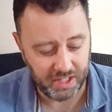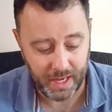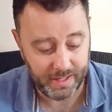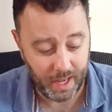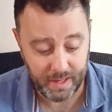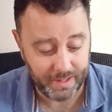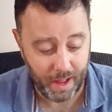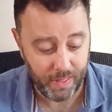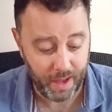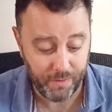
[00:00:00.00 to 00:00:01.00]
and it turns
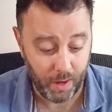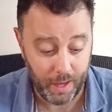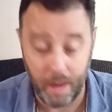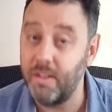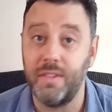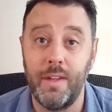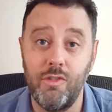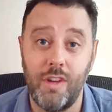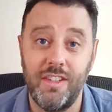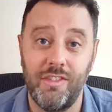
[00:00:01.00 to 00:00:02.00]
out they've got loads of
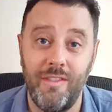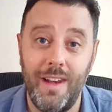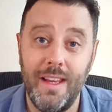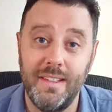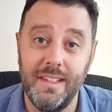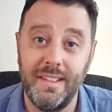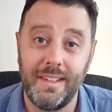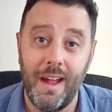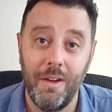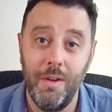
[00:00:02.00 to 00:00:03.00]
interesting releases.
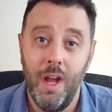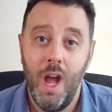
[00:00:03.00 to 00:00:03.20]
So